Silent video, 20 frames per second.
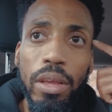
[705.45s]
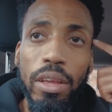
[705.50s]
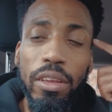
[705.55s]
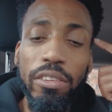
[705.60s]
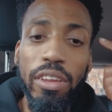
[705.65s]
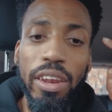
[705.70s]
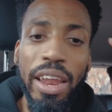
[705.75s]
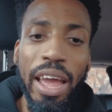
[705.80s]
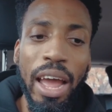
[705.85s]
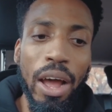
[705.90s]

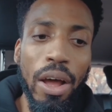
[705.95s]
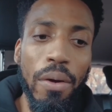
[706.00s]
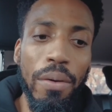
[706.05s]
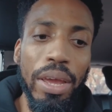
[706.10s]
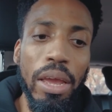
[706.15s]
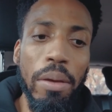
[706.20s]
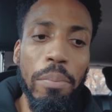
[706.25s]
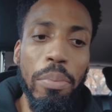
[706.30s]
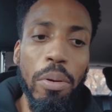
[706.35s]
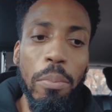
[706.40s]
So now he
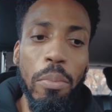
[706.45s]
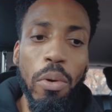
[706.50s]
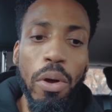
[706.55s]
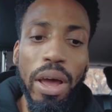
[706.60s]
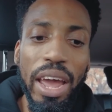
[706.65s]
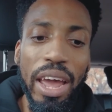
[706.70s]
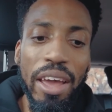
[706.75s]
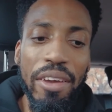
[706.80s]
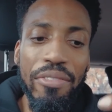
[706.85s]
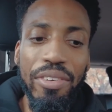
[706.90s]
can put more
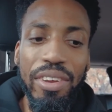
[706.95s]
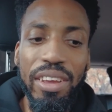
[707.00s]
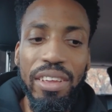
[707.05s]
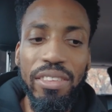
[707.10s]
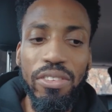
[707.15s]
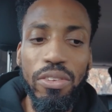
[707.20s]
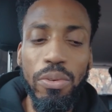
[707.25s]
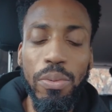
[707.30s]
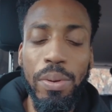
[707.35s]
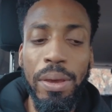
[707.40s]
effort
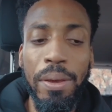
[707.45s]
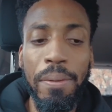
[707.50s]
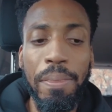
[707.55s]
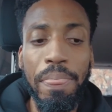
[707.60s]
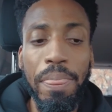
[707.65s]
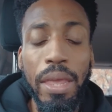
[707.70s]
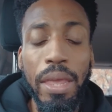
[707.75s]
into it.